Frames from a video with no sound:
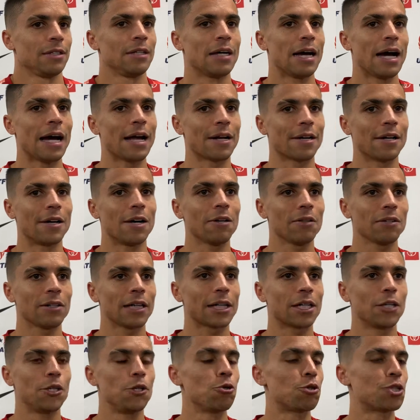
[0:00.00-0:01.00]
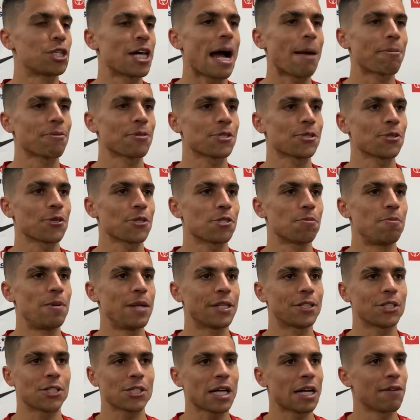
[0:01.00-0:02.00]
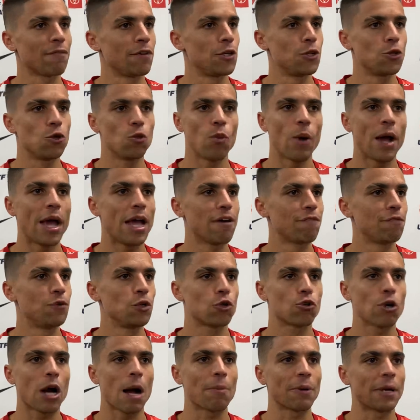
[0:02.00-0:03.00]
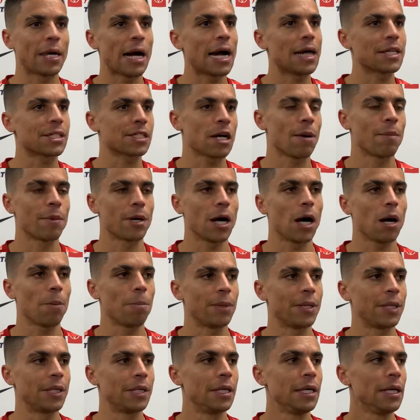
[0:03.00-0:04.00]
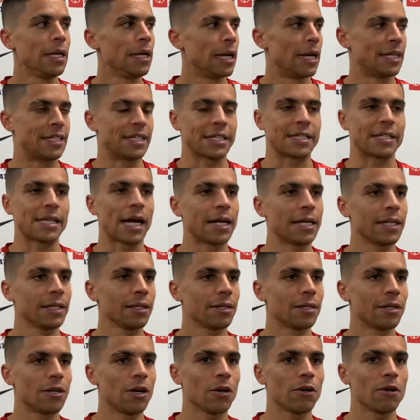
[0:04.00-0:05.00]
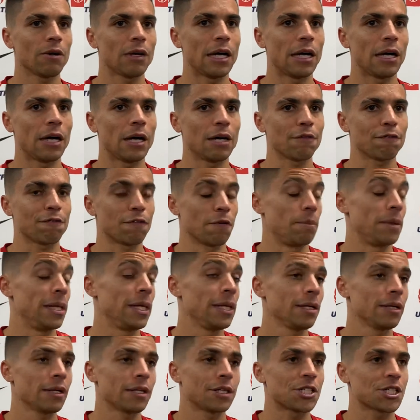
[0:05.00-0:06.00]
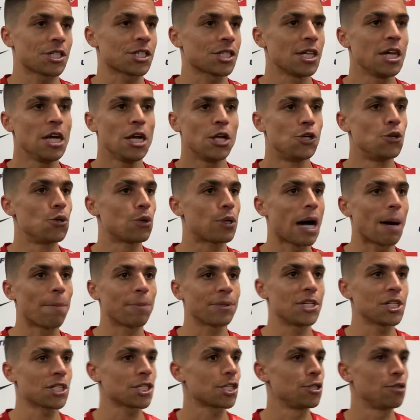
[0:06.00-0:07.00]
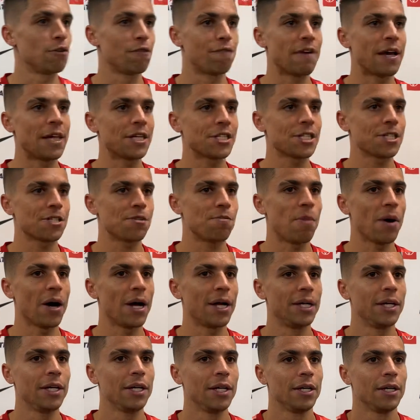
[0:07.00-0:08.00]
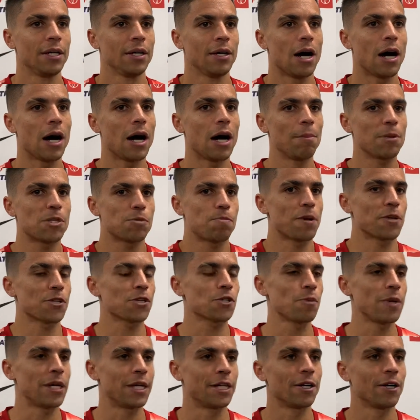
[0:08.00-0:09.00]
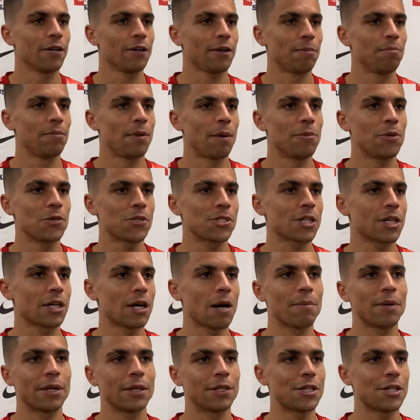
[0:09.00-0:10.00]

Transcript: I don't know, like a new chapter, so to speak, just kind of a new wave, new crop of guys coming up, and it's exciting, you know, uh, for me, just new competition, new faces, but um, it's bittersweet, you know, I'm used to coming